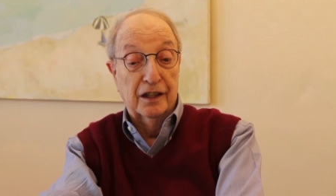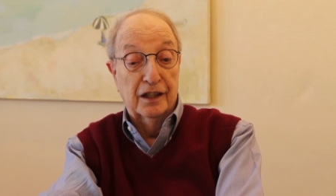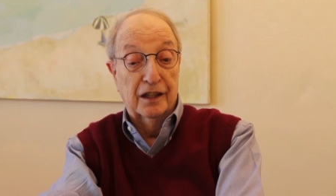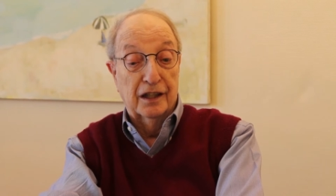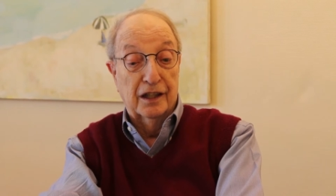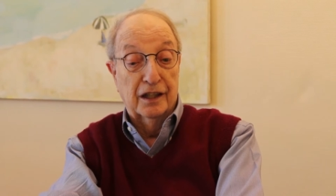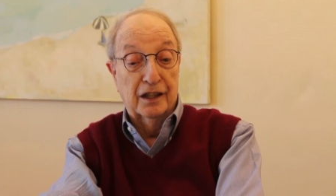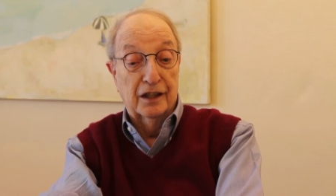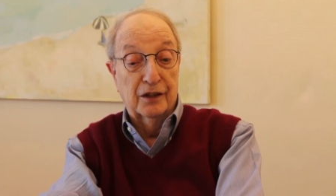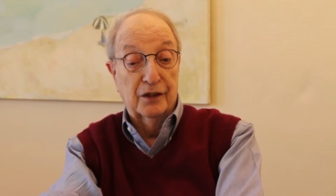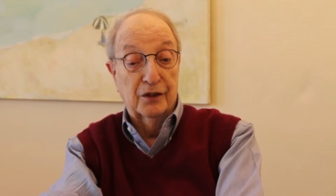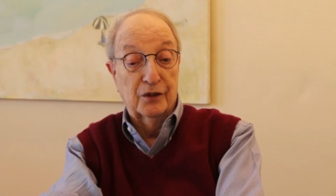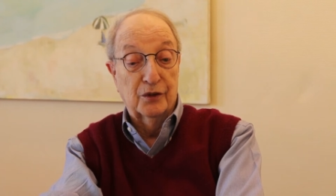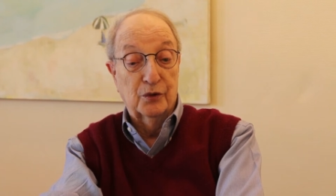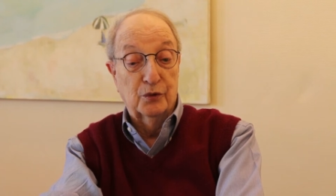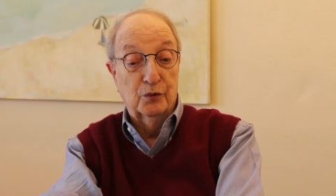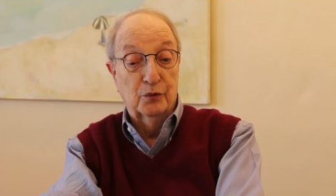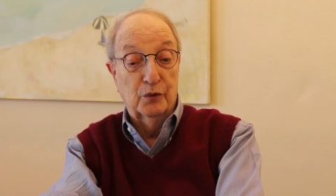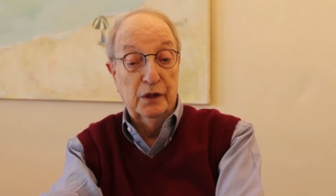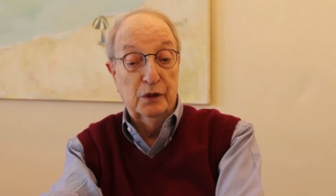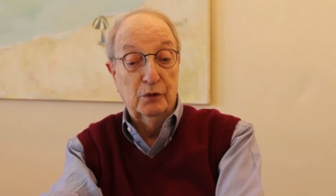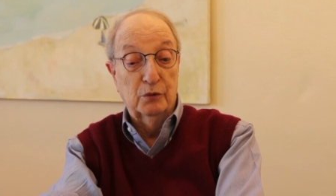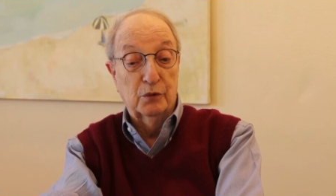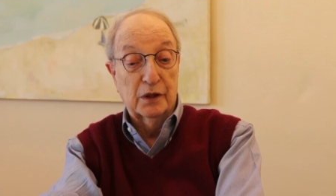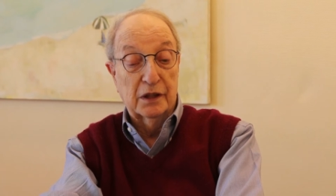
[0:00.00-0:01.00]
uh,
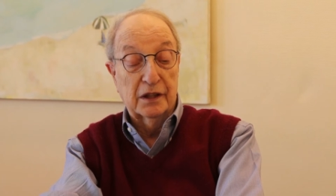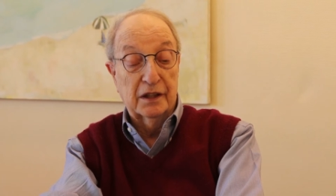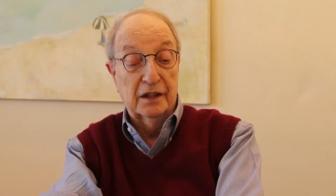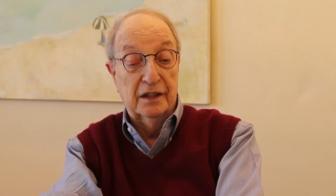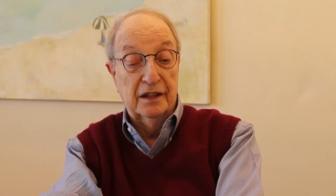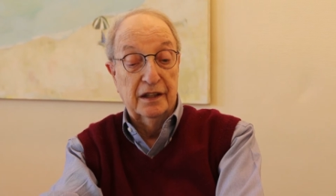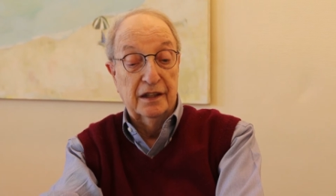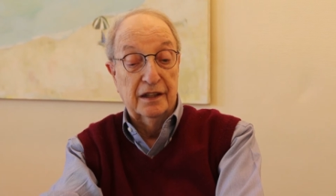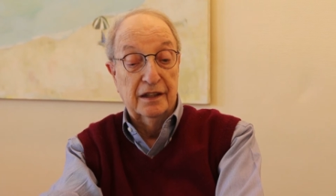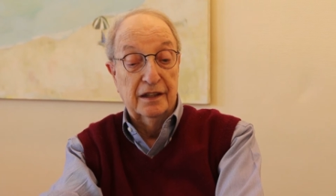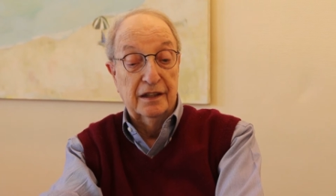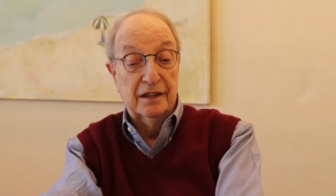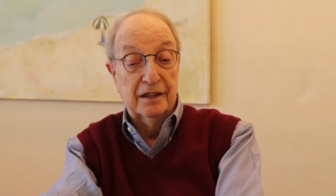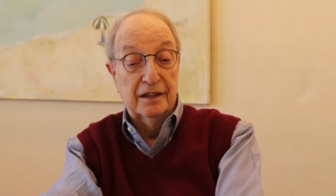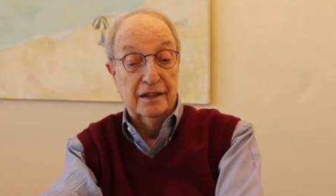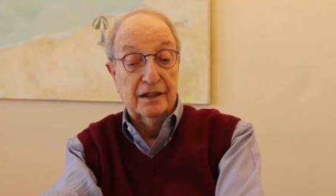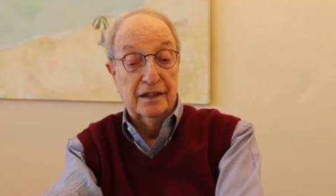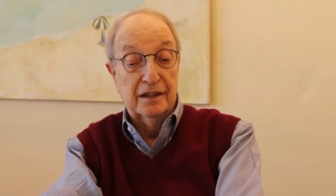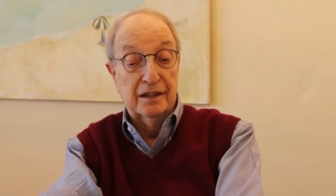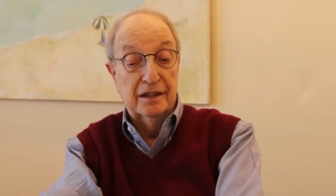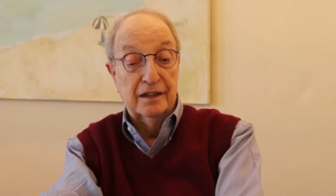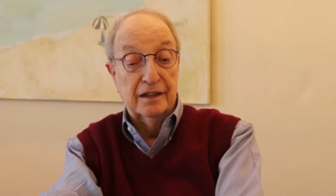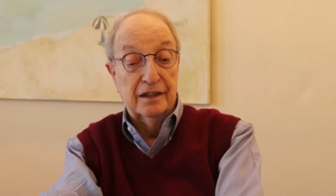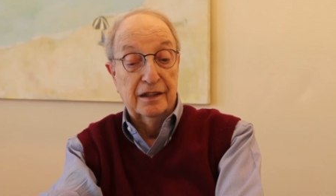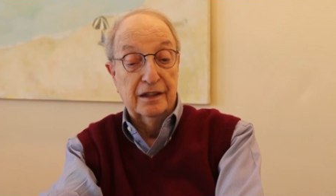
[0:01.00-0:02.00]
we would
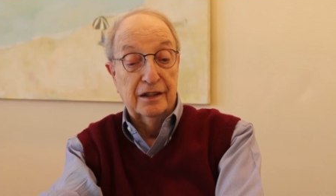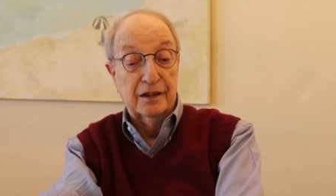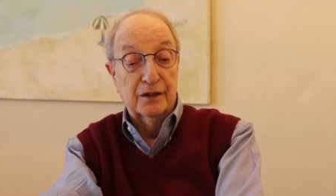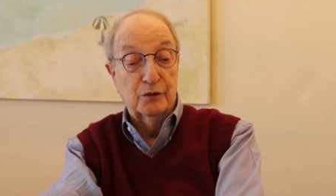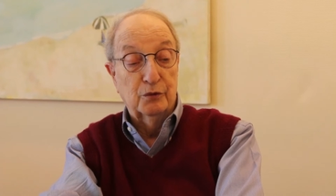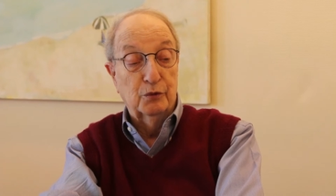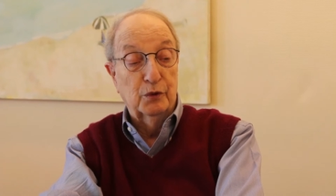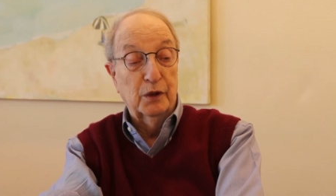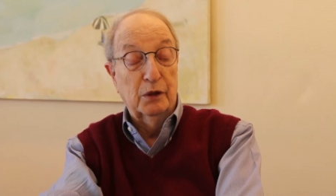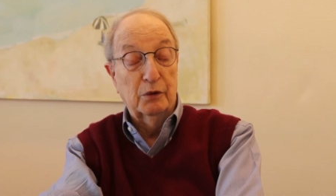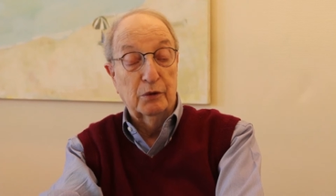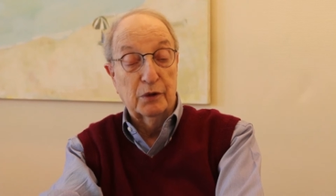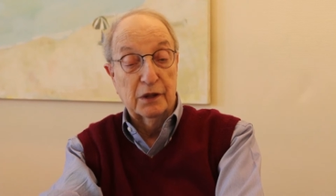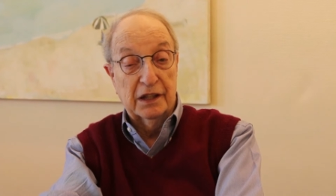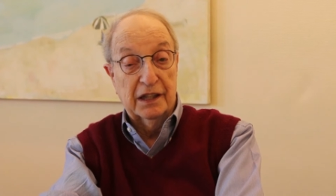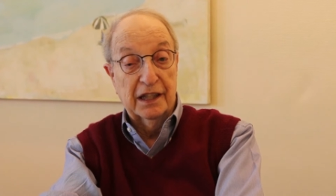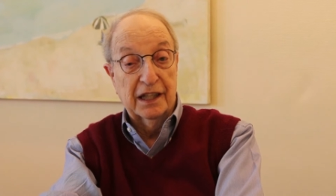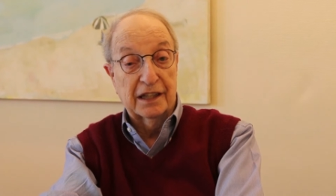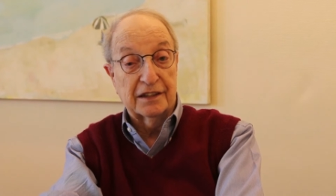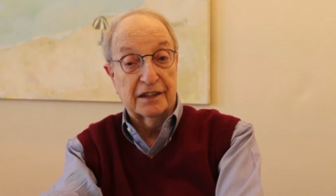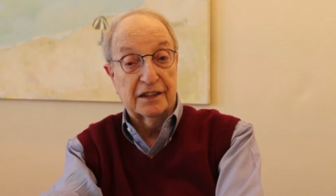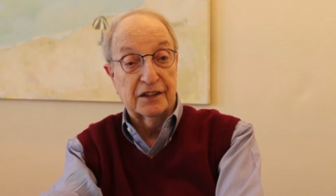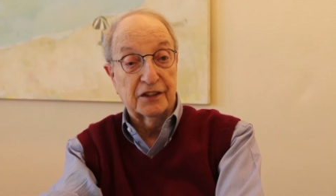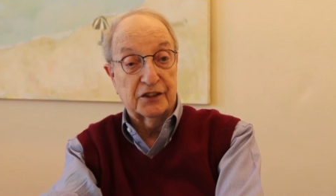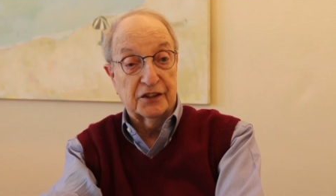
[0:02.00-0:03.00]
we would
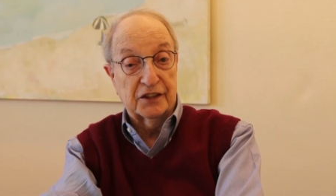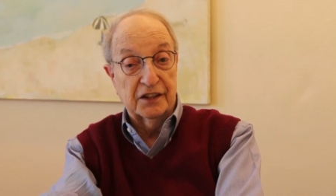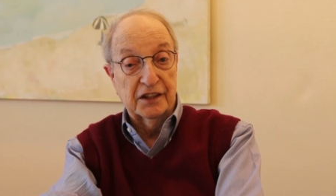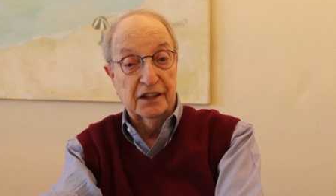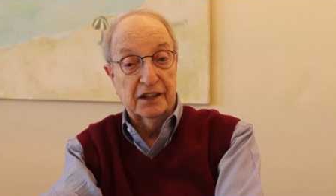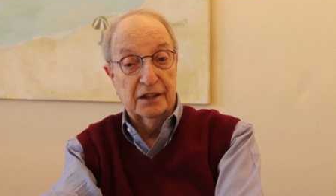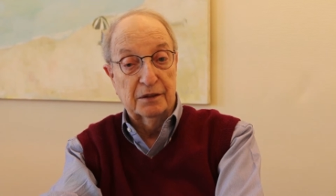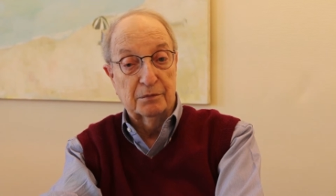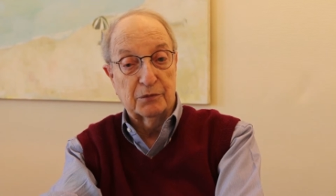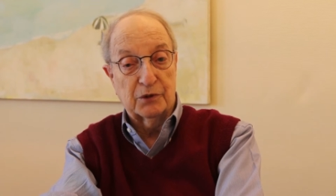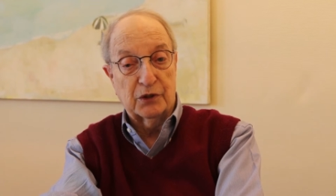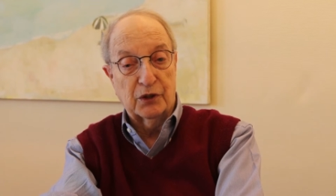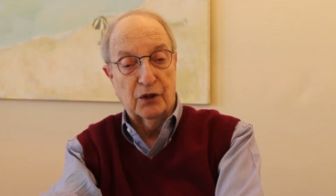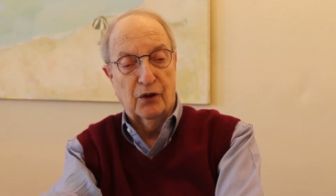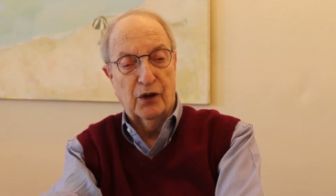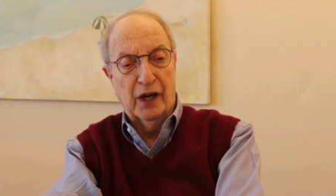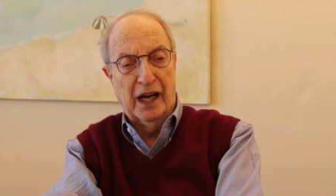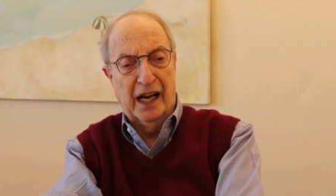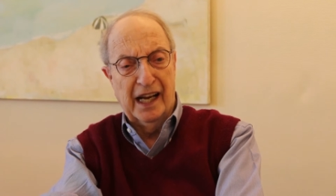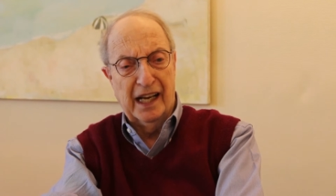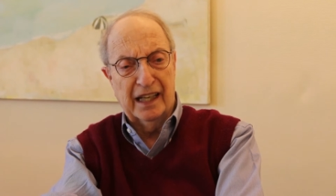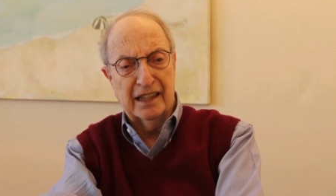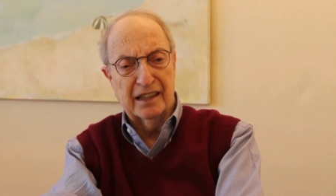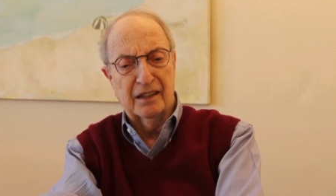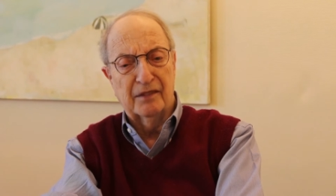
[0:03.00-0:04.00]
get to see them. So
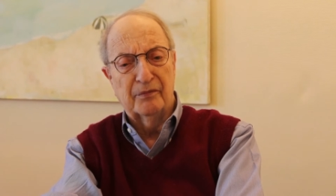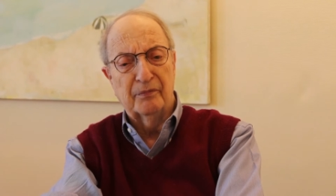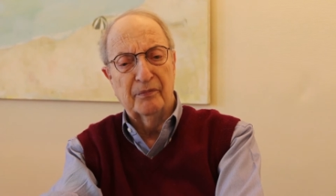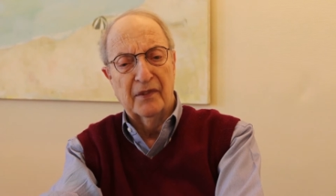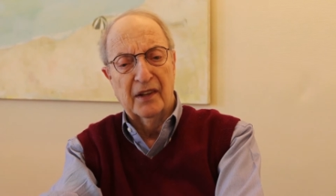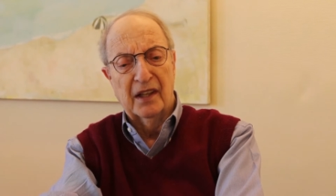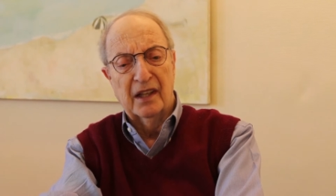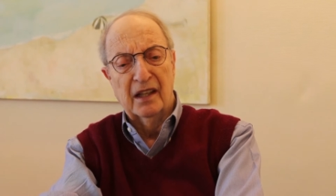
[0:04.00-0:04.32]
I had a